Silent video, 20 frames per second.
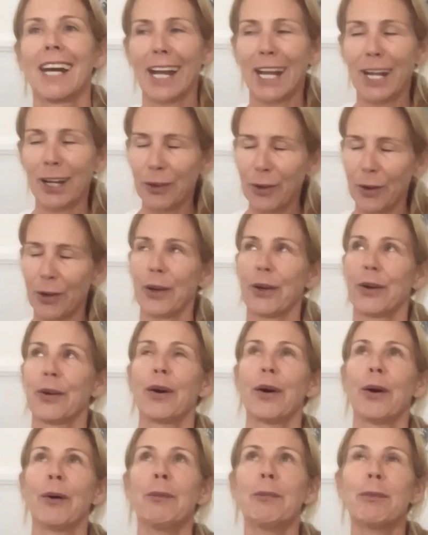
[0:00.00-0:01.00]
and
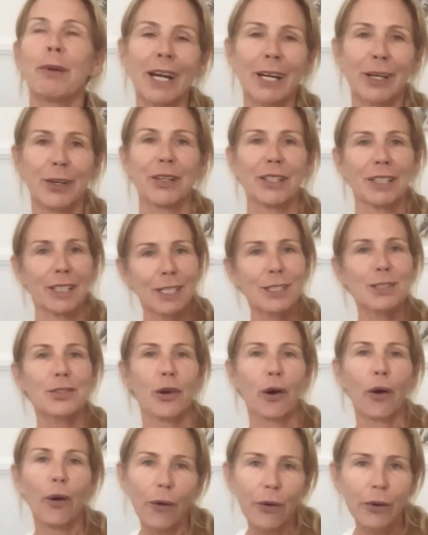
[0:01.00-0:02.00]
go, oh my God, let's
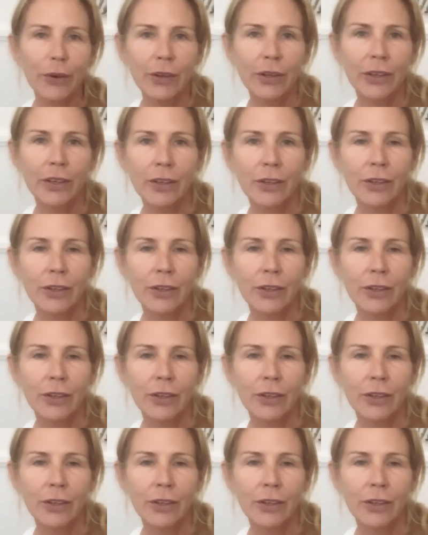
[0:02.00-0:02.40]
go.